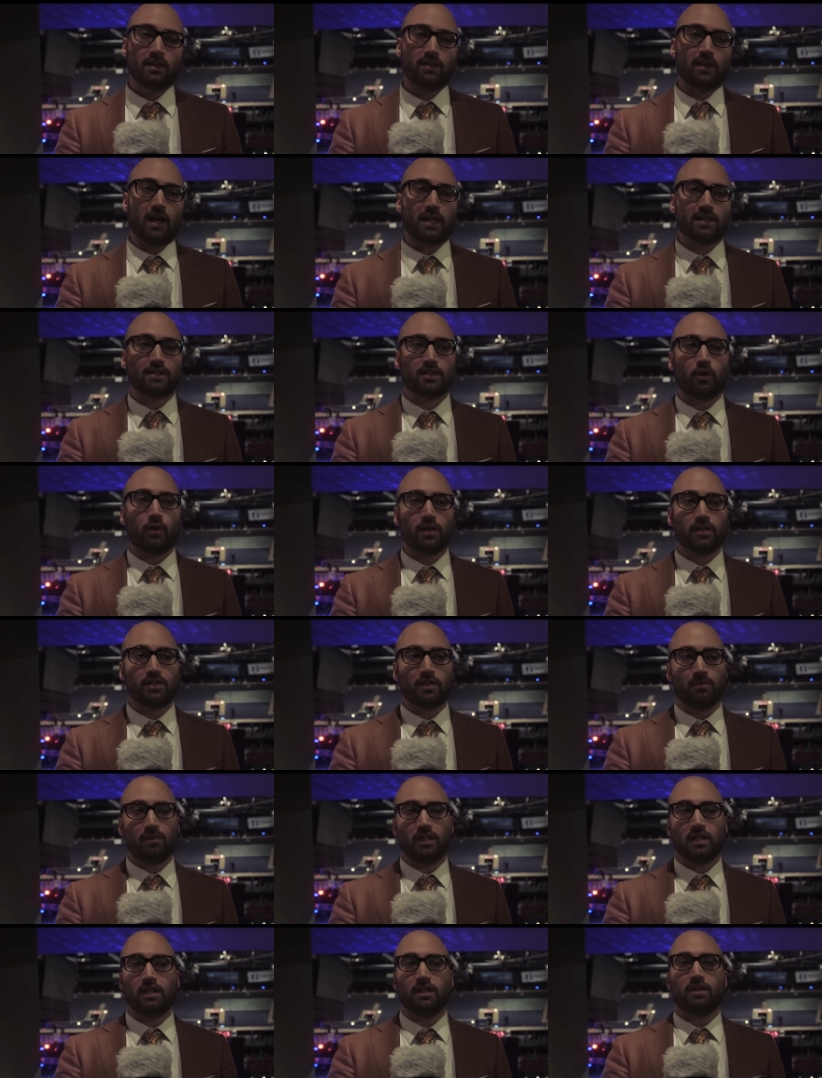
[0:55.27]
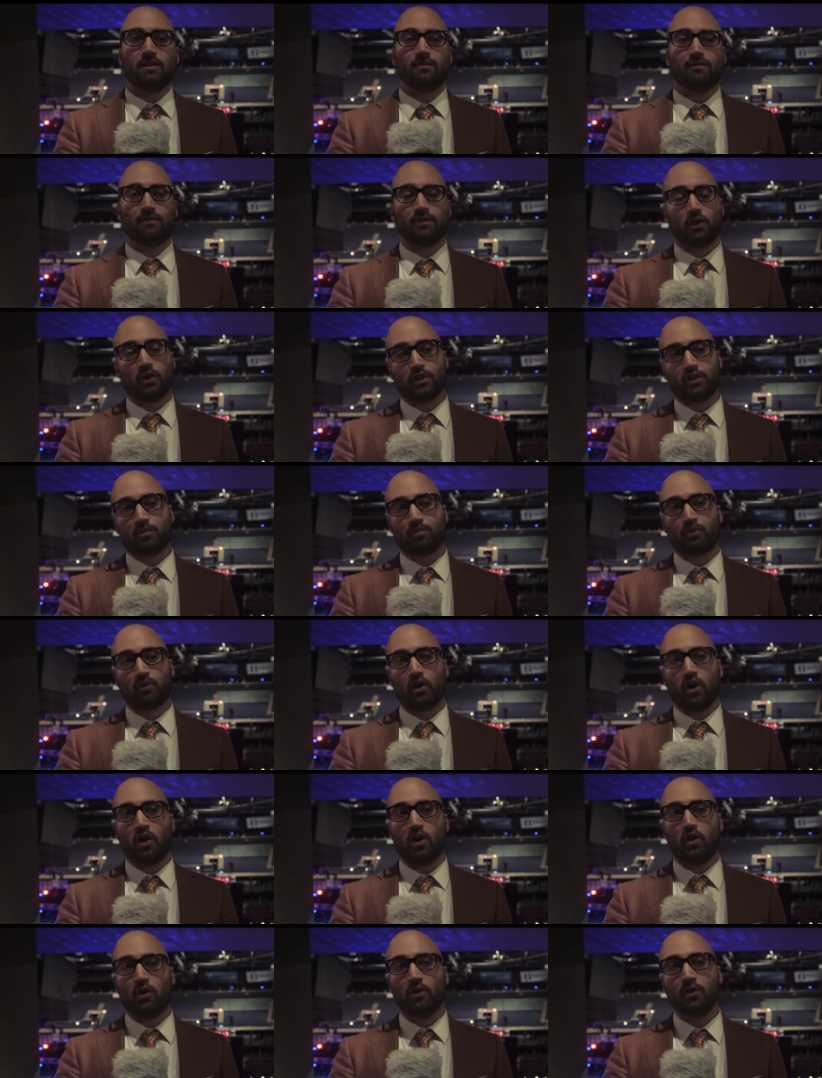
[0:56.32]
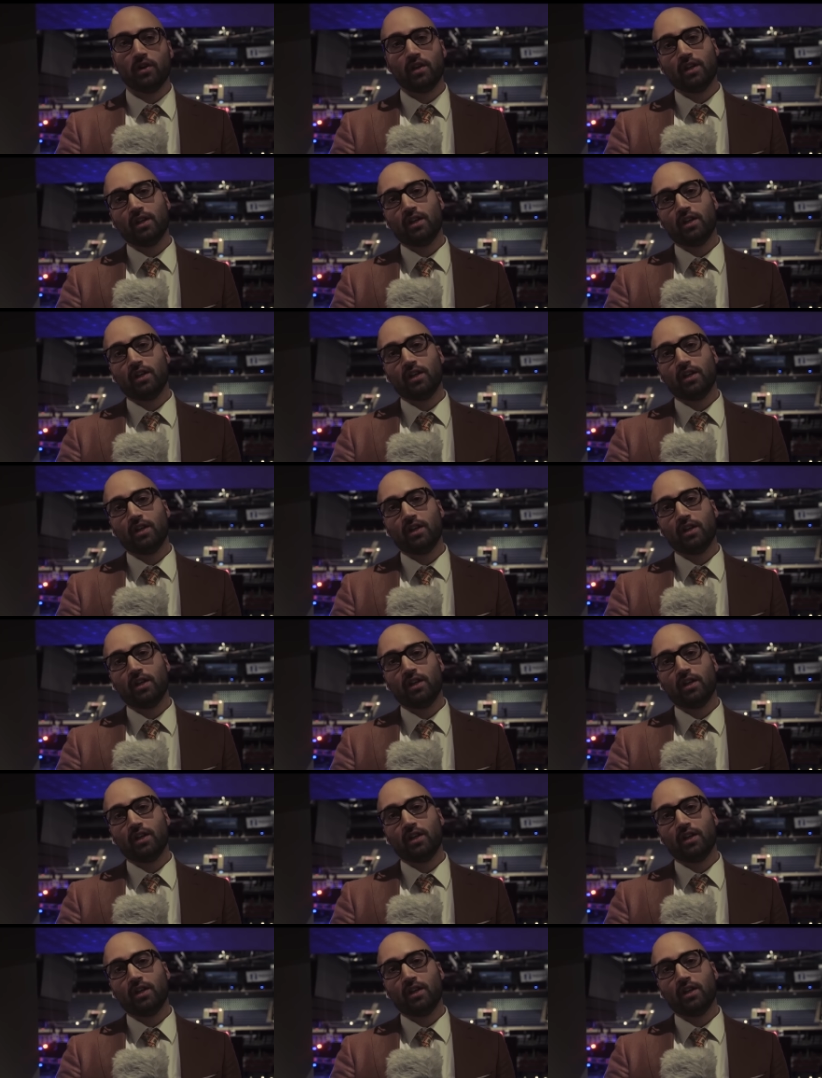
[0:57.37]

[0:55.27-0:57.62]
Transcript: That's going to be Virtus Pro